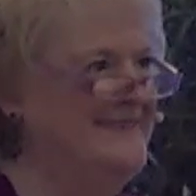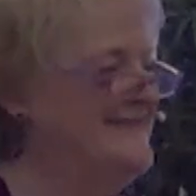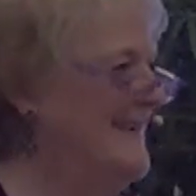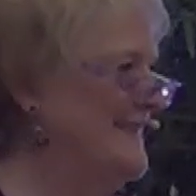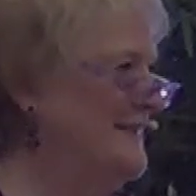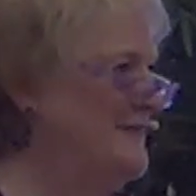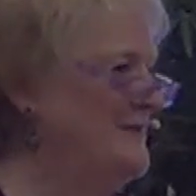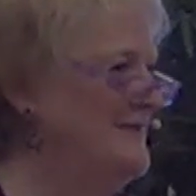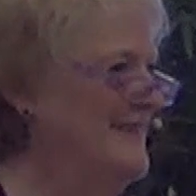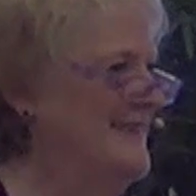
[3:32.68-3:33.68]
Isn't that
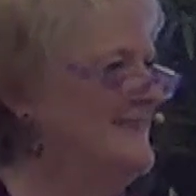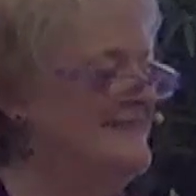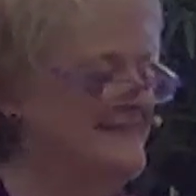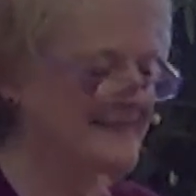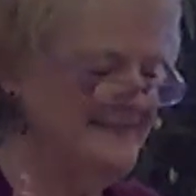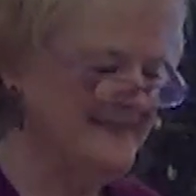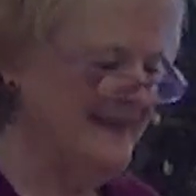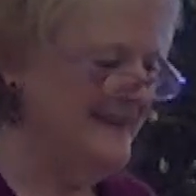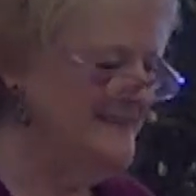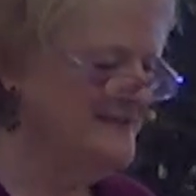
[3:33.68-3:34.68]
cute? Since
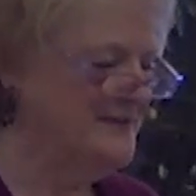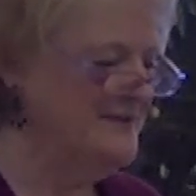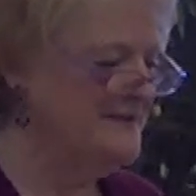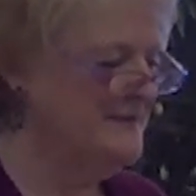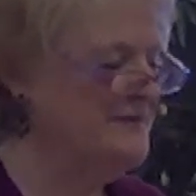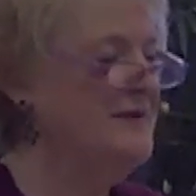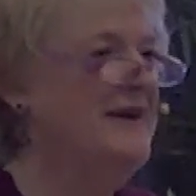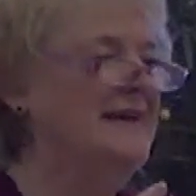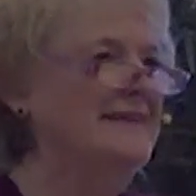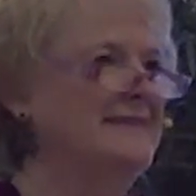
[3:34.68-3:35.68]
God is always with you.
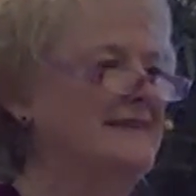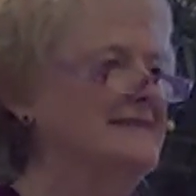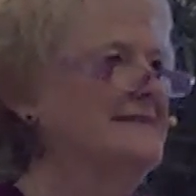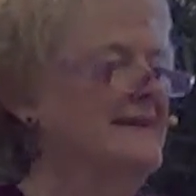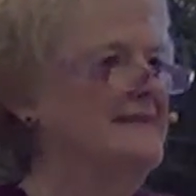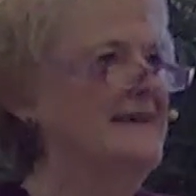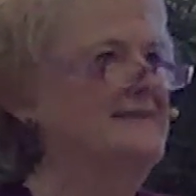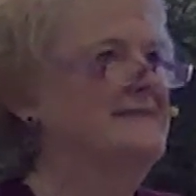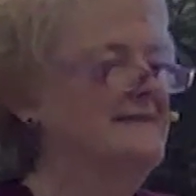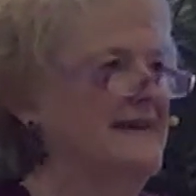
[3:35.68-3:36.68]
Let's say
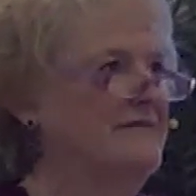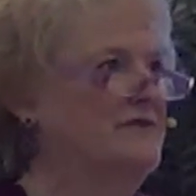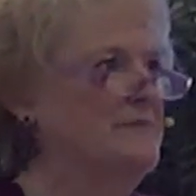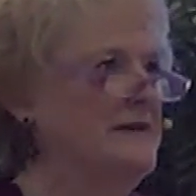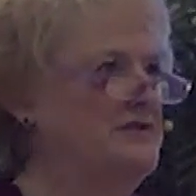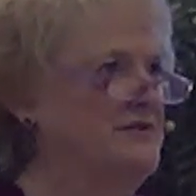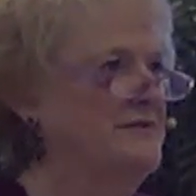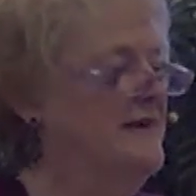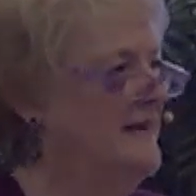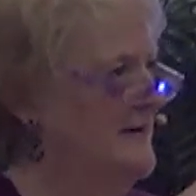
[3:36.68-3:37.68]
that as an affirmation,
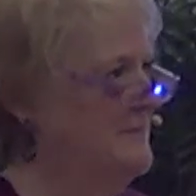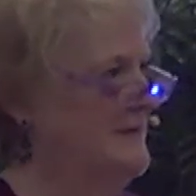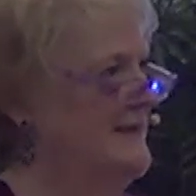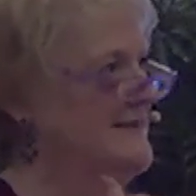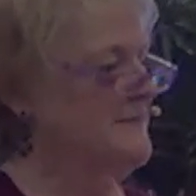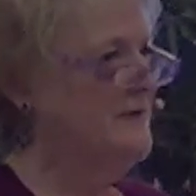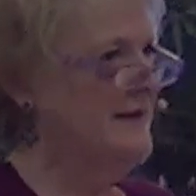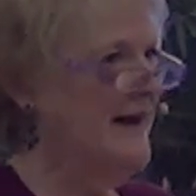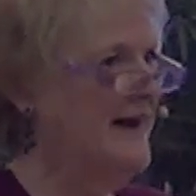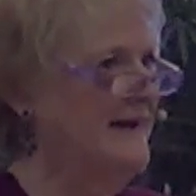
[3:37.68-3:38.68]
but let's put
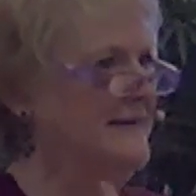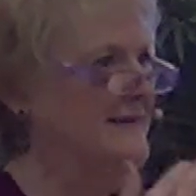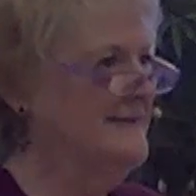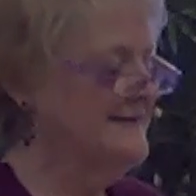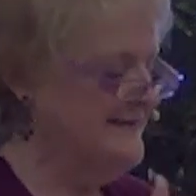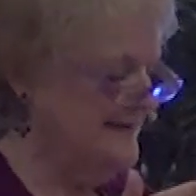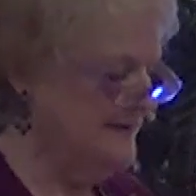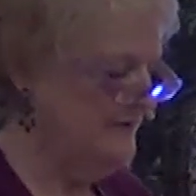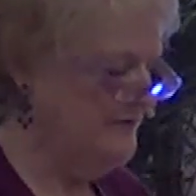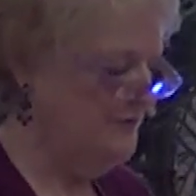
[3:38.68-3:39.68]
I
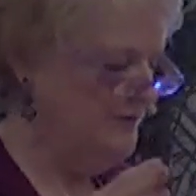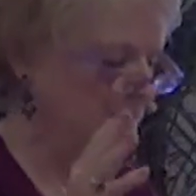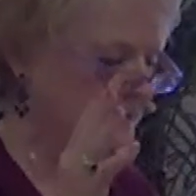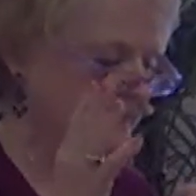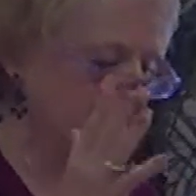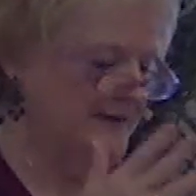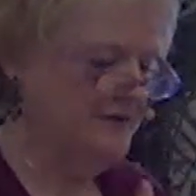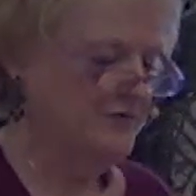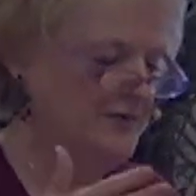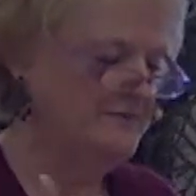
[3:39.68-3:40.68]
instead of you. And we'll say it
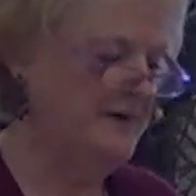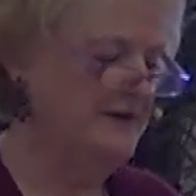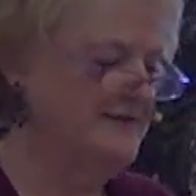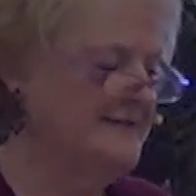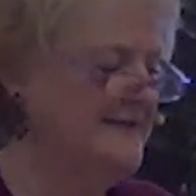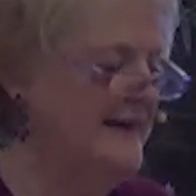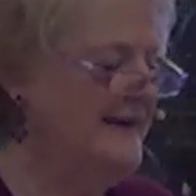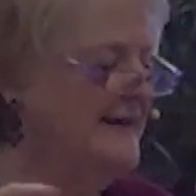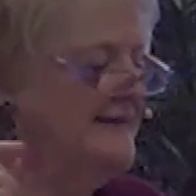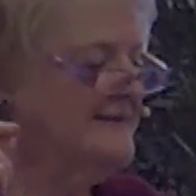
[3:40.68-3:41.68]
in three parts.
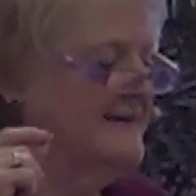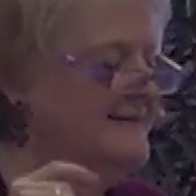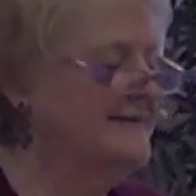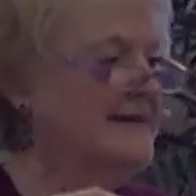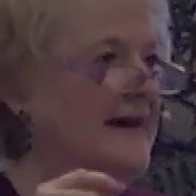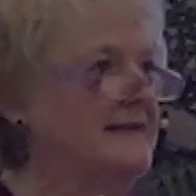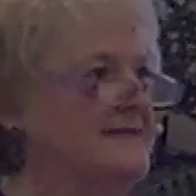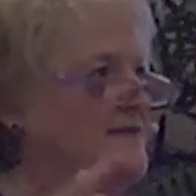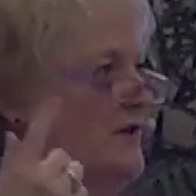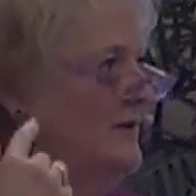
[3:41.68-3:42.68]
Since
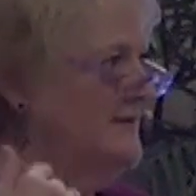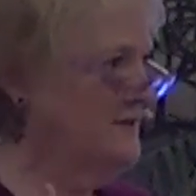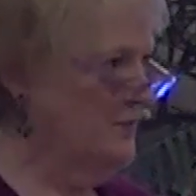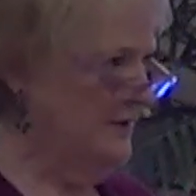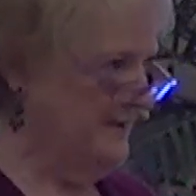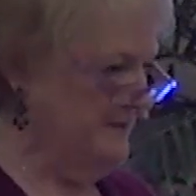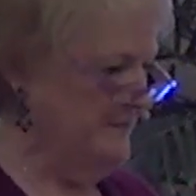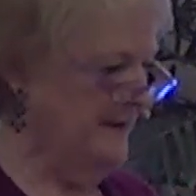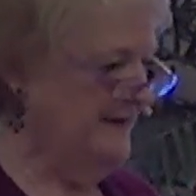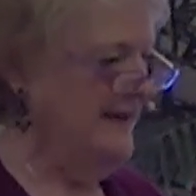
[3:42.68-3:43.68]
God is always with
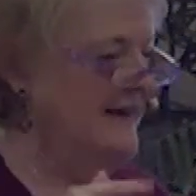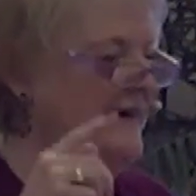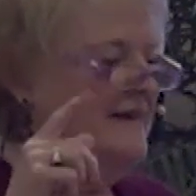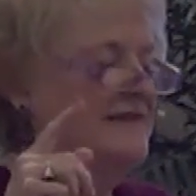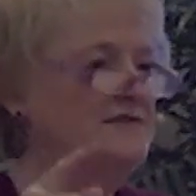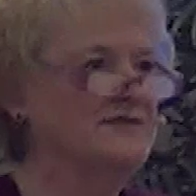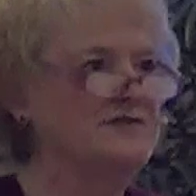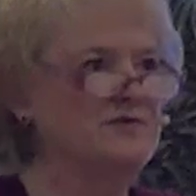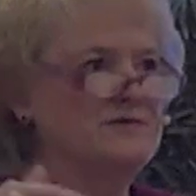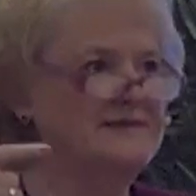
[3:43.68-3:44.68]
me, there's
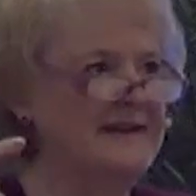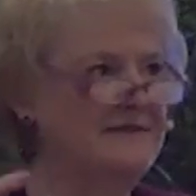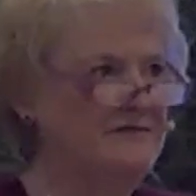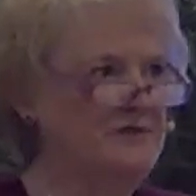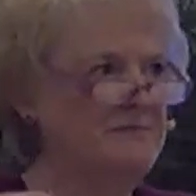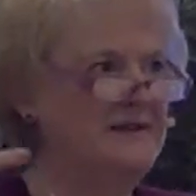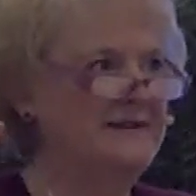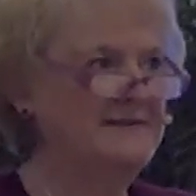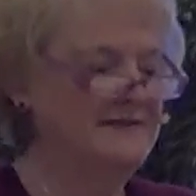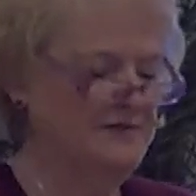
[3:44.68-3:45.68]
no safer
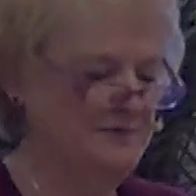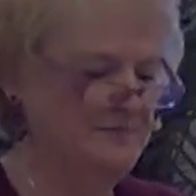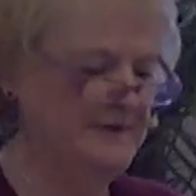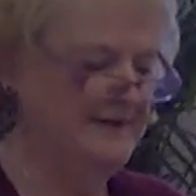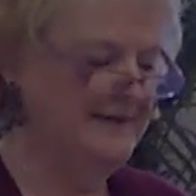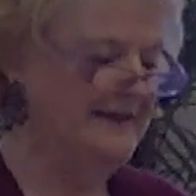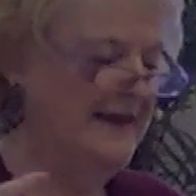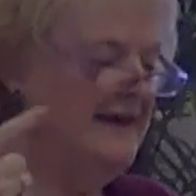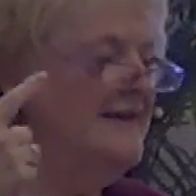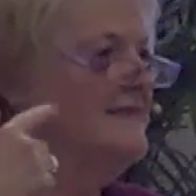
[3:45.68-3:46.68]
place to
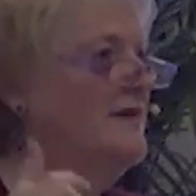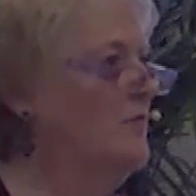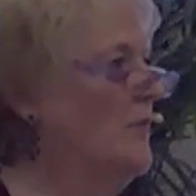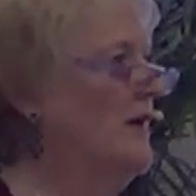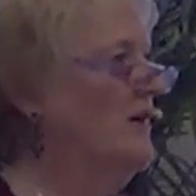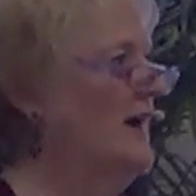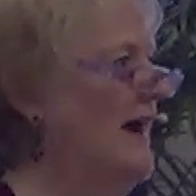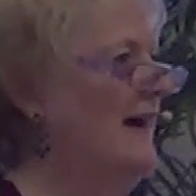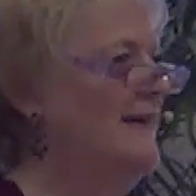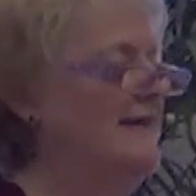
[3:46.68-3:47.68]
be than where
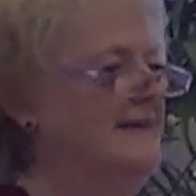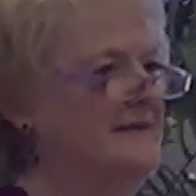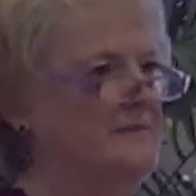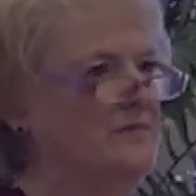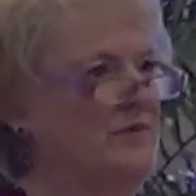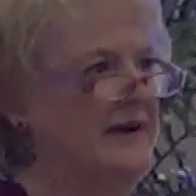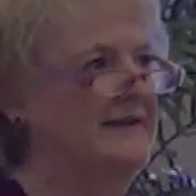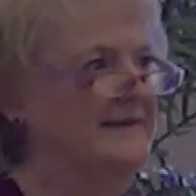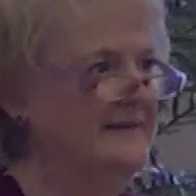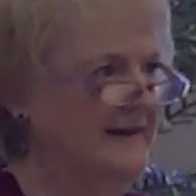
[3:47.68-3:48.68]
I am
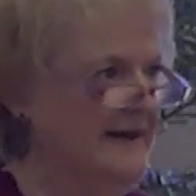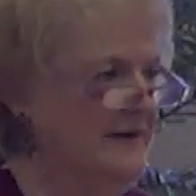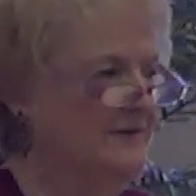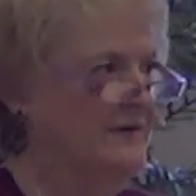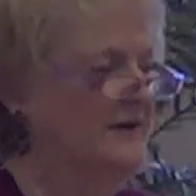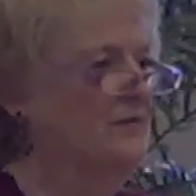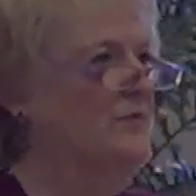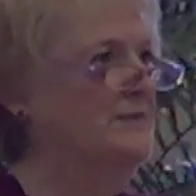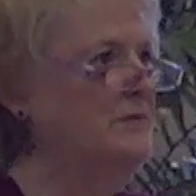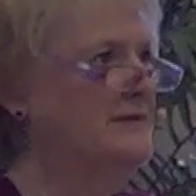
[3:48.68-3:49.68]
right now.
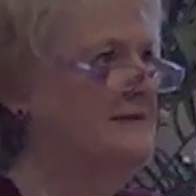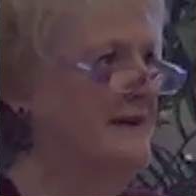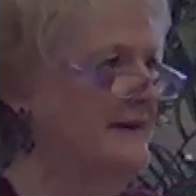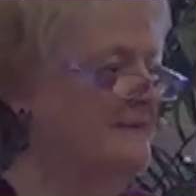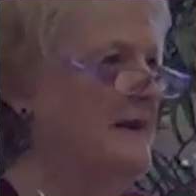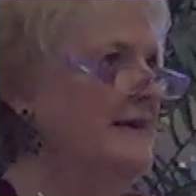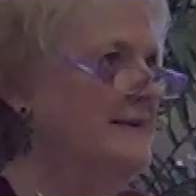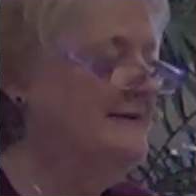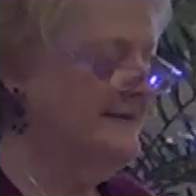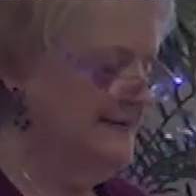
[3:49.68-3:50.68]
One more time.
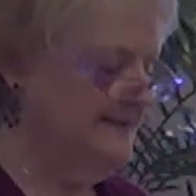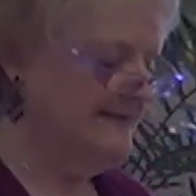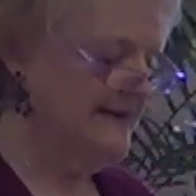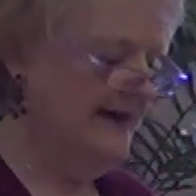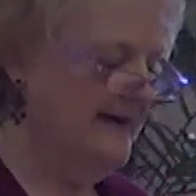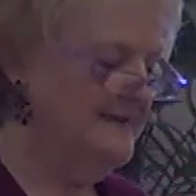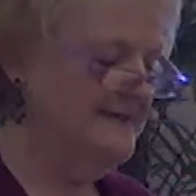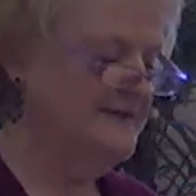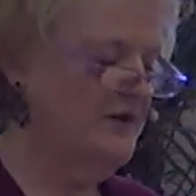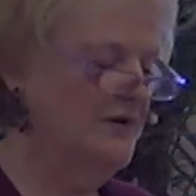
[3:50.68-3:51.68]
Since God
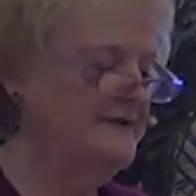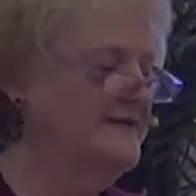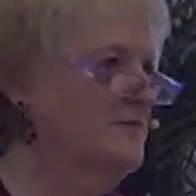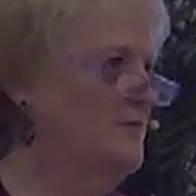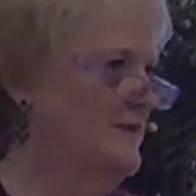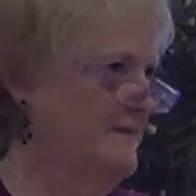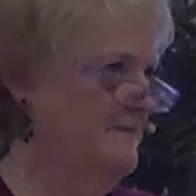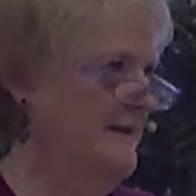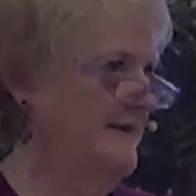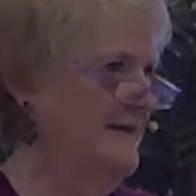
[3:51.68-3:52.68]
is always
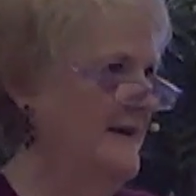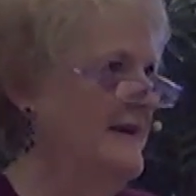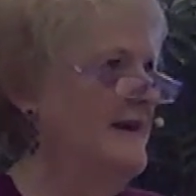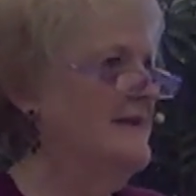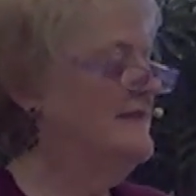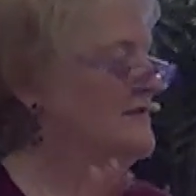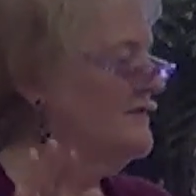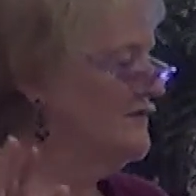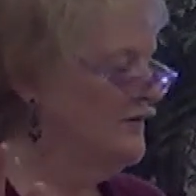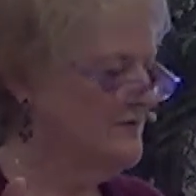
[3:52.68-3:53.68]
with me,
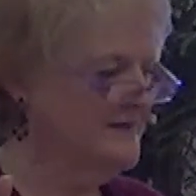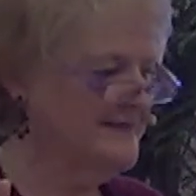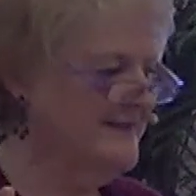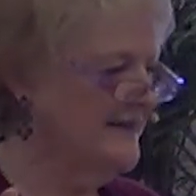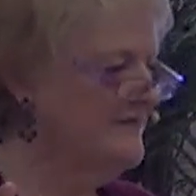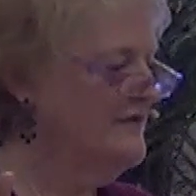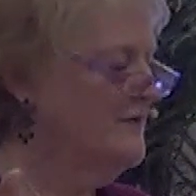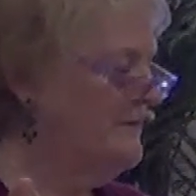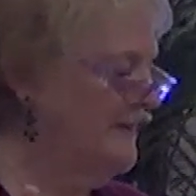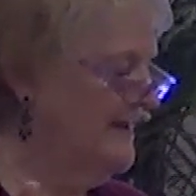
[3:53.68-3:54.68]
there's no
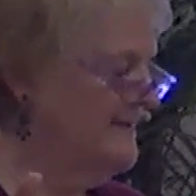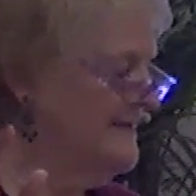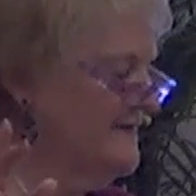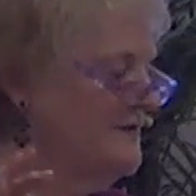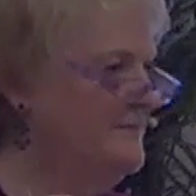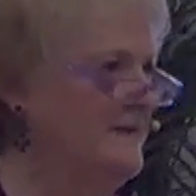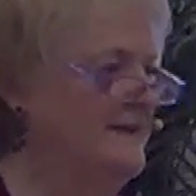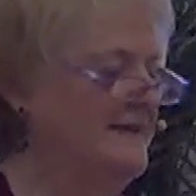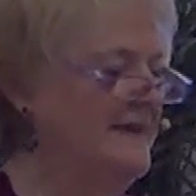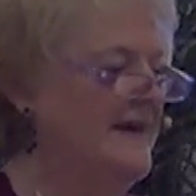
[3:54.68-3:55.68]
safer place to
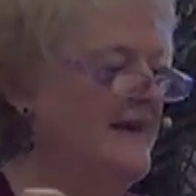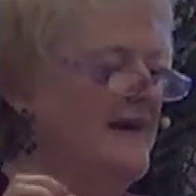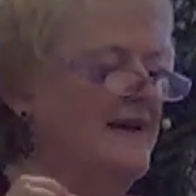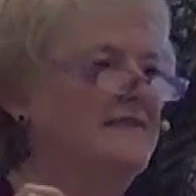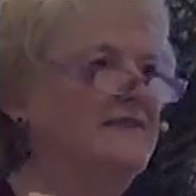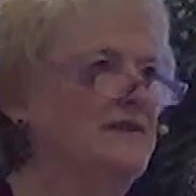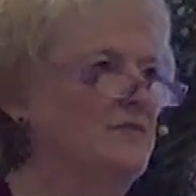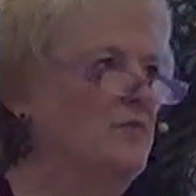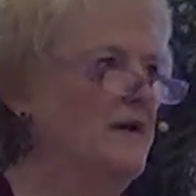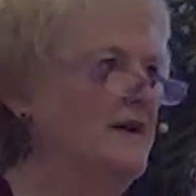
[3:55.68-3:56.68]
be
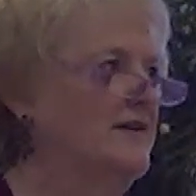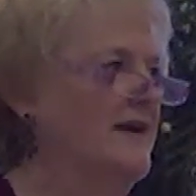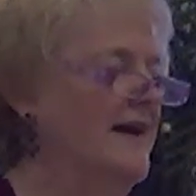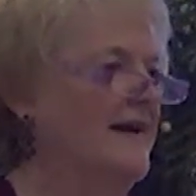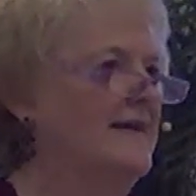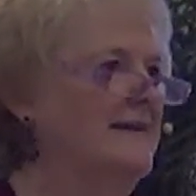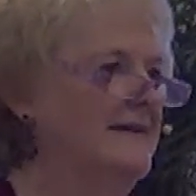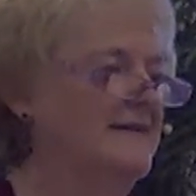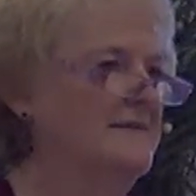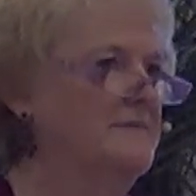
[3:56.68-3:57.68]
than where I
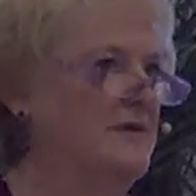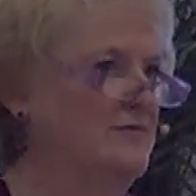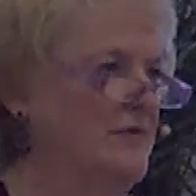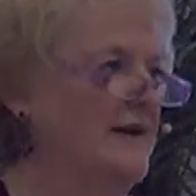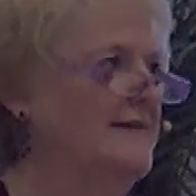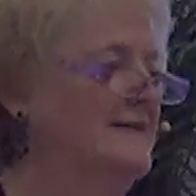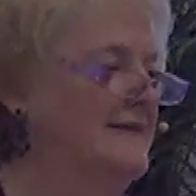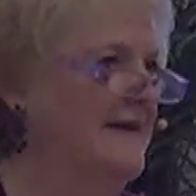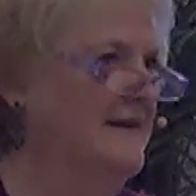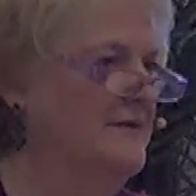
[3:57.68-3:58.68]
am right
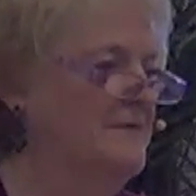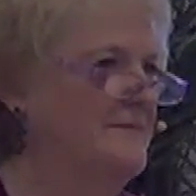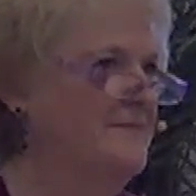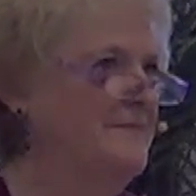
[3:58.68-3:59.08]
now.